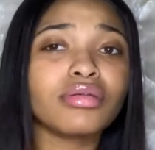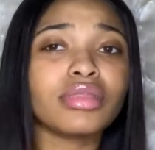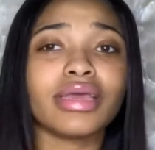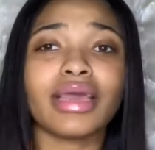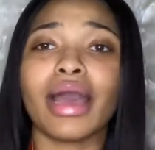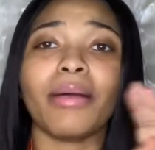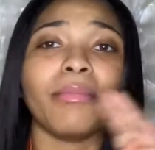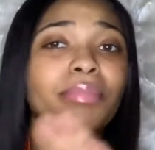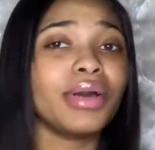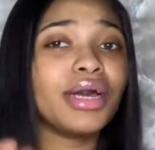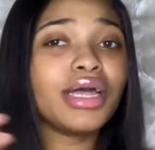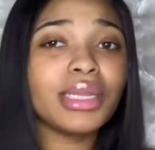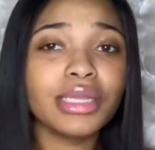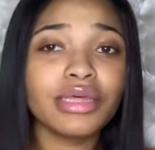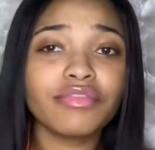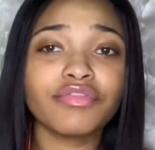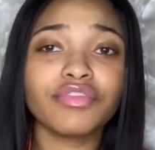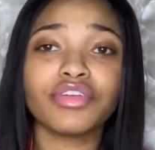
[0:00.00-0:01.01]
they got butt
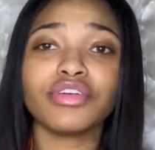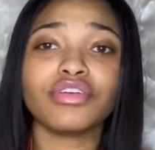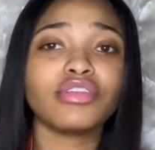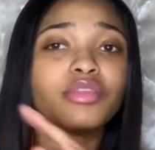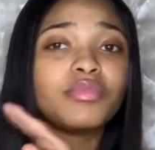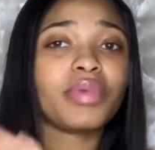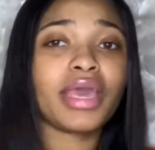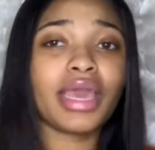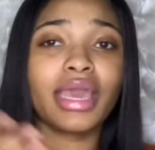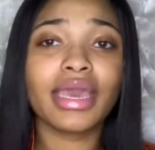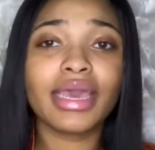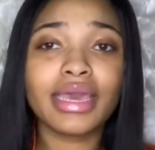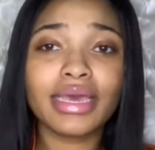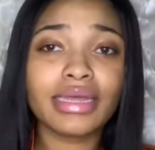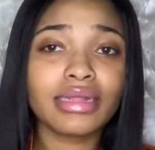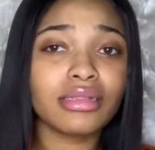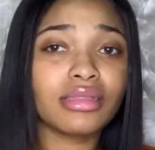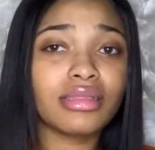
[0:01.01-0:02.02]
lifters,
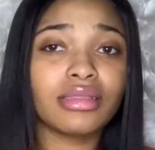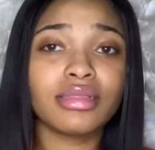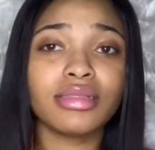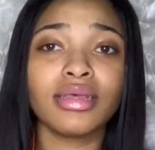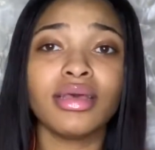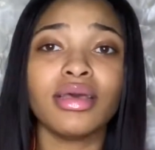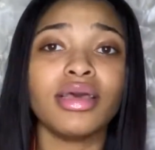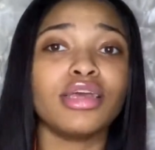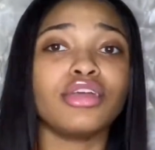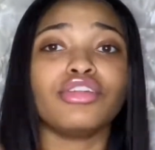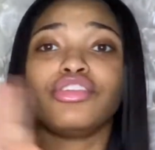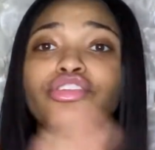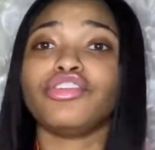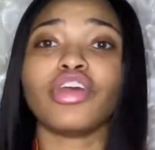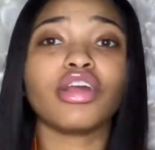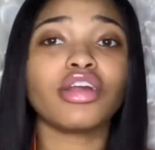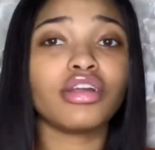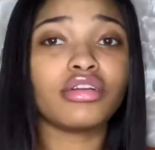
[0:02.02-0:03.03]
pants,
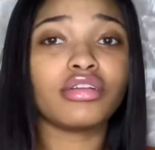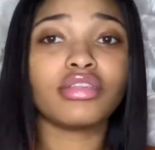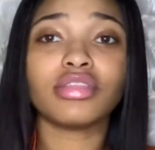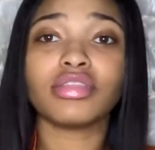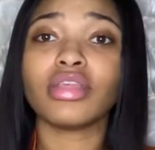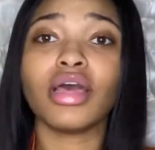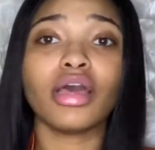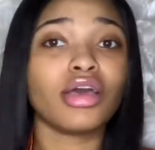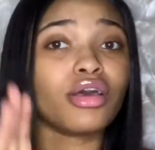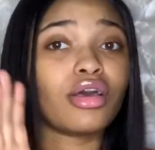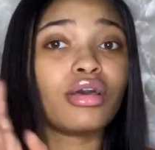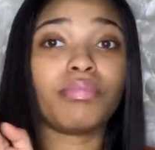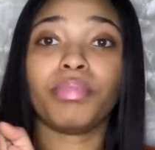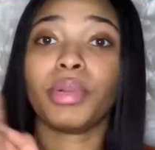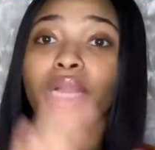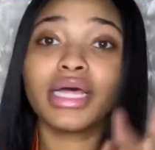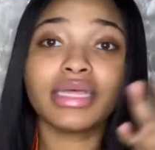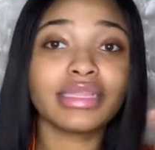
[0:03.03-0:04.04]
shirts,
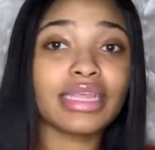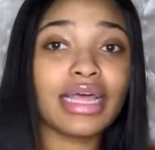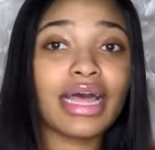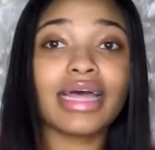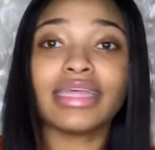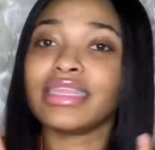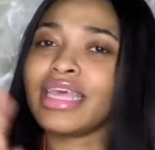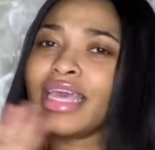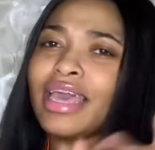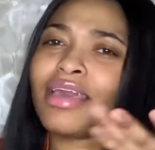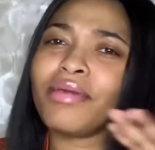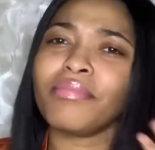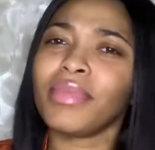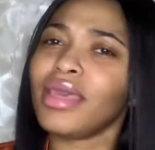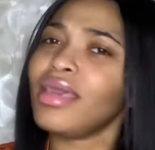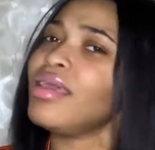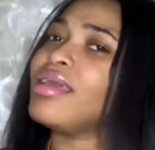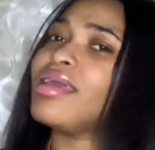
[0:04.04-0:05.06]
plus size, and
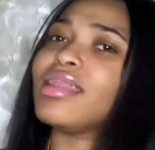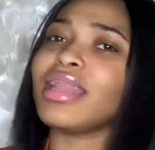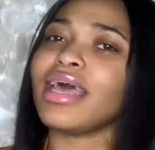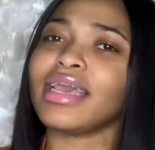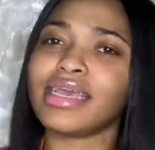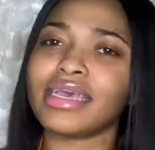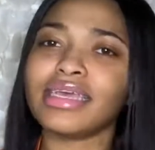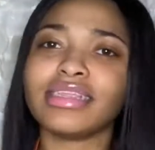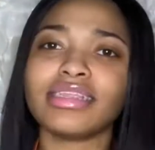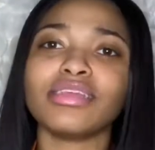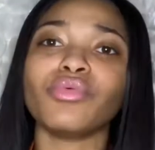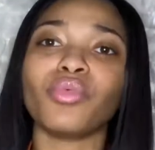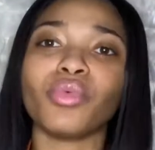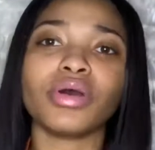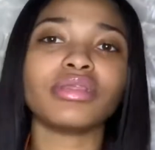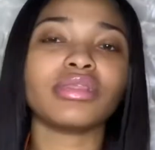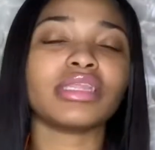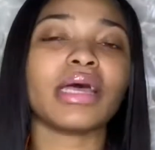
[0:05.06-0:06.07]
men. Like, it's a
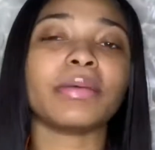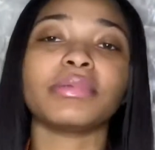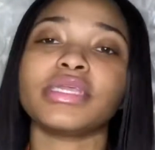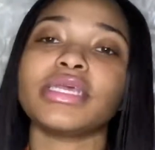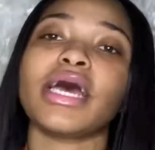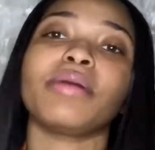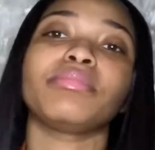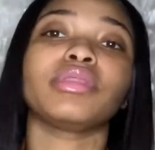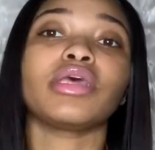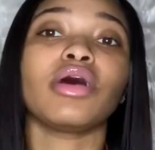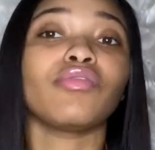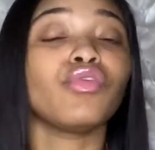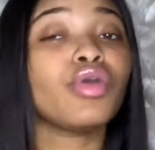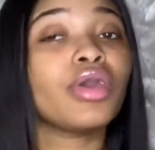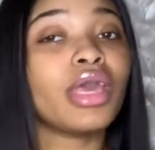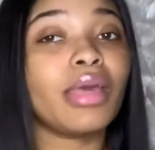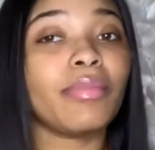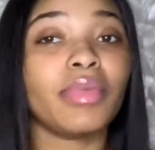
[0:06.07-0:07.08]
one-stop shop. So if you
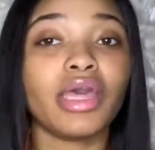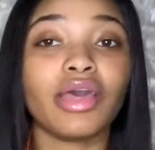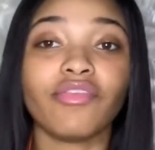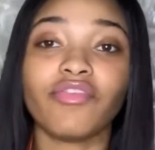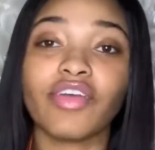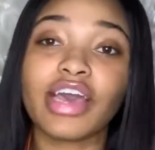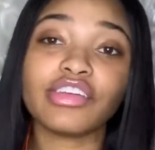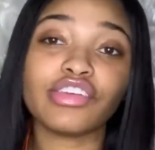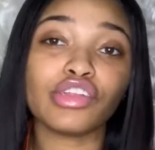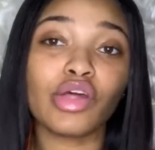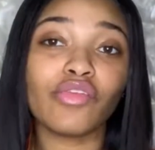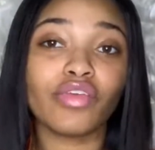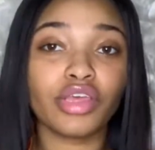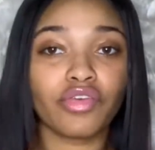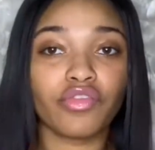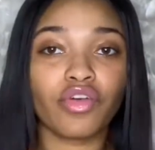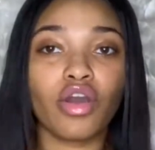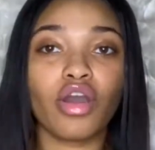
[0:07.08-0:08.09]
can give me a Fashion Nova
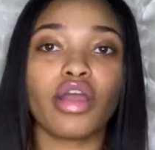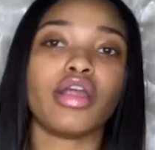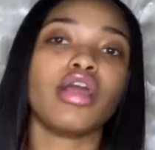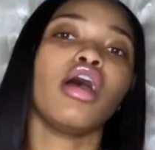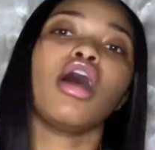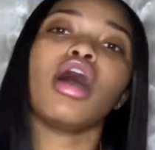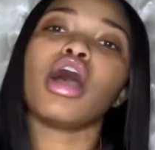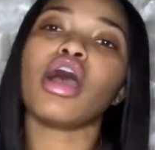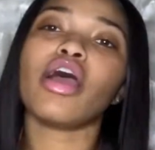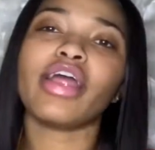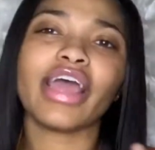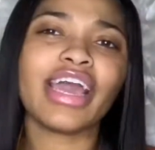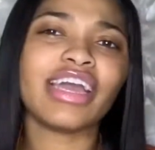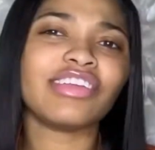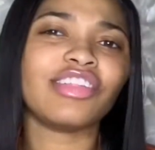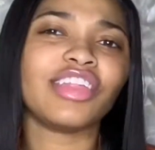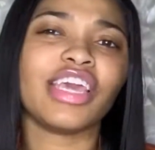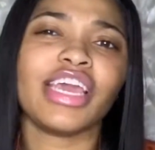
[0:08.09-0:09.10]
gift card, or
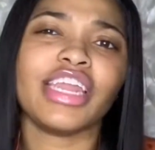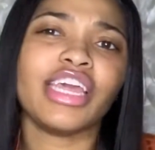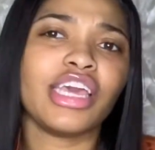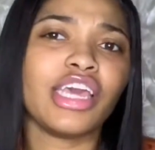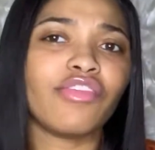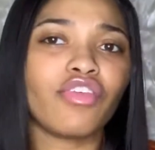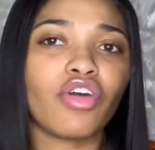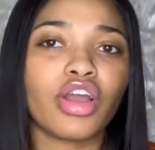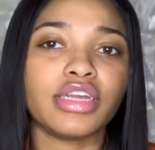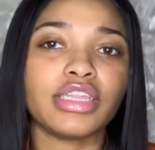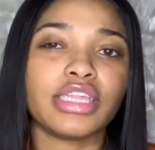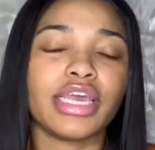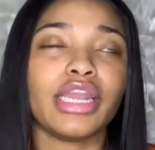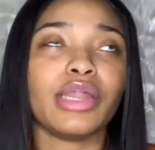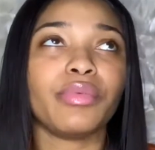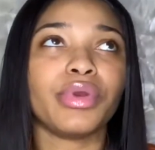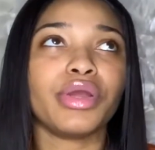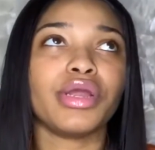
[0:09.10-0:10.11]
actually any gift cards
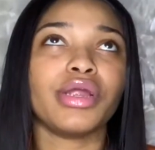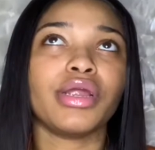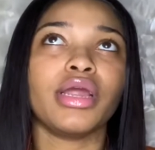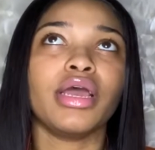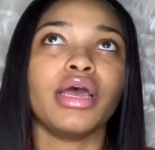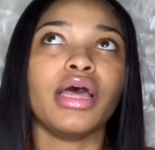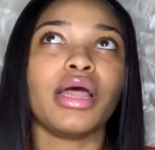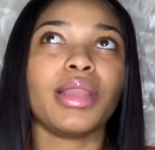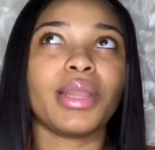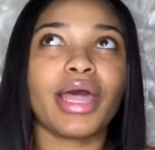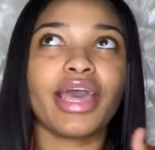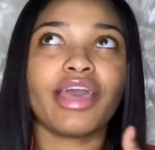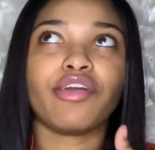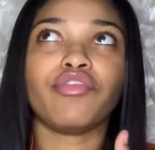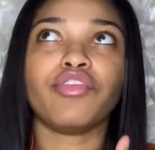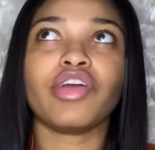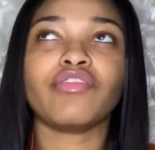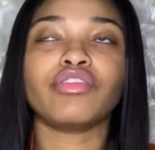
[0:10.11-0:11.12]
anywhere,
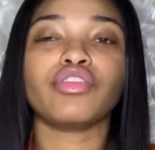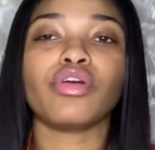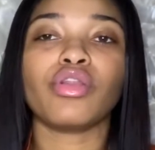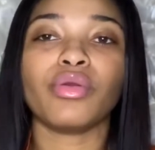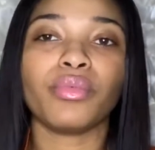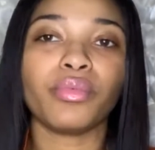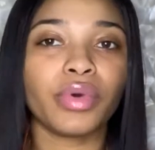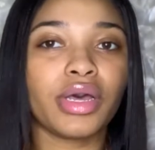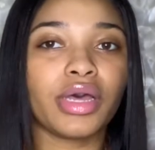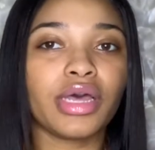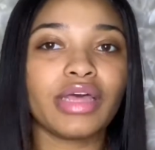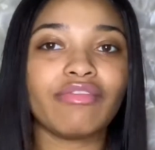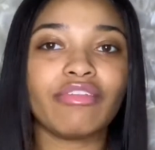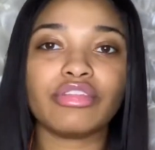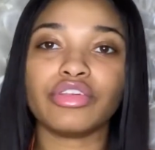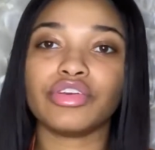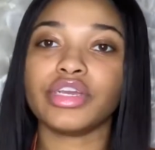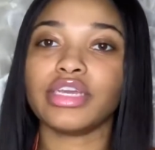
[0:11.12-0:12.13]
like Forever 21,
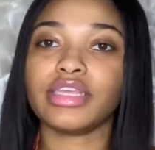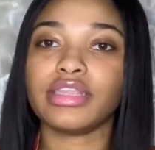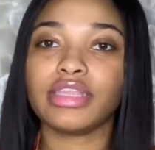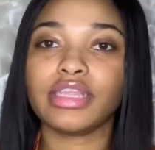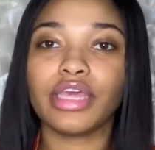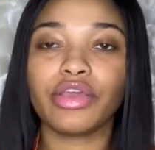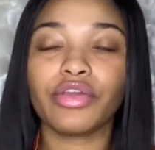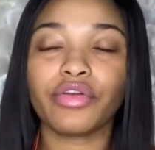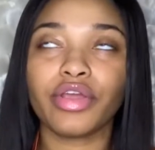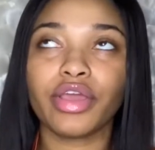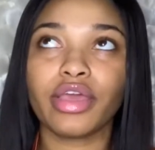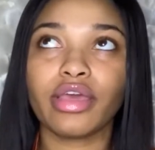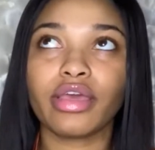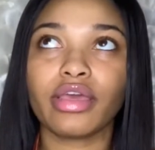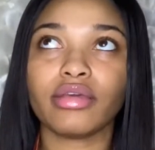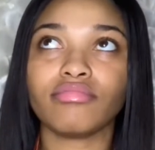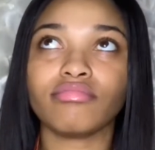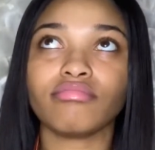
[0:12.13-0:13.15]
Victoria's
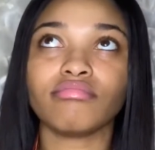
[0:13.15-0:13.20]
Secret,